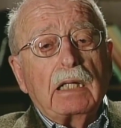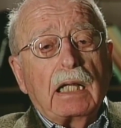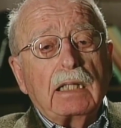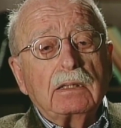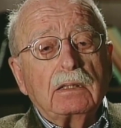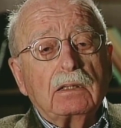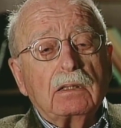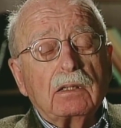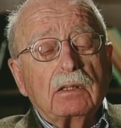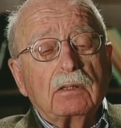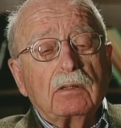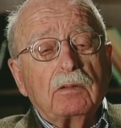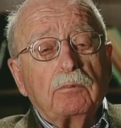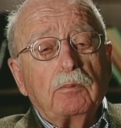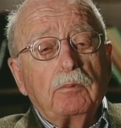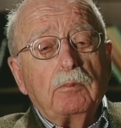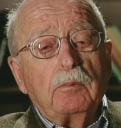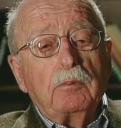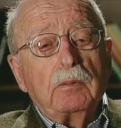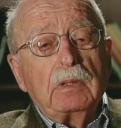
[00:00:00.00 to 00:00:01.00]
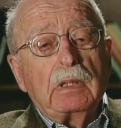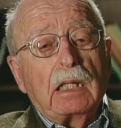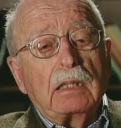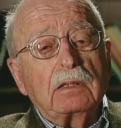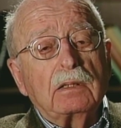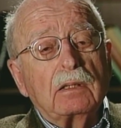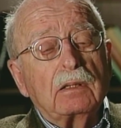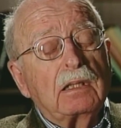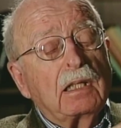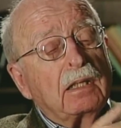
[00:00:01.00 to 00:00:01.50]
that's just
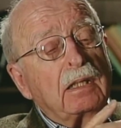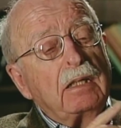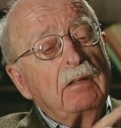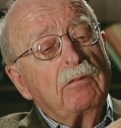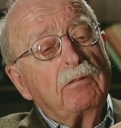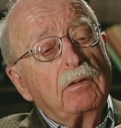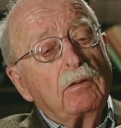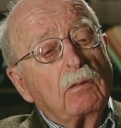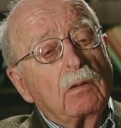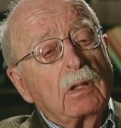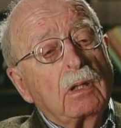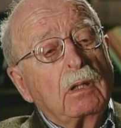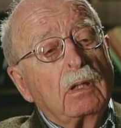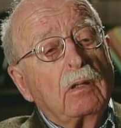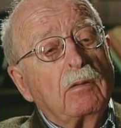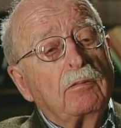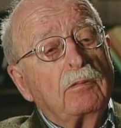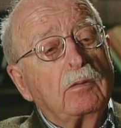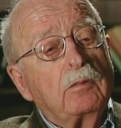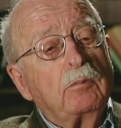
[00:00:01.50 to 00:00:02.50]
that's just live long enough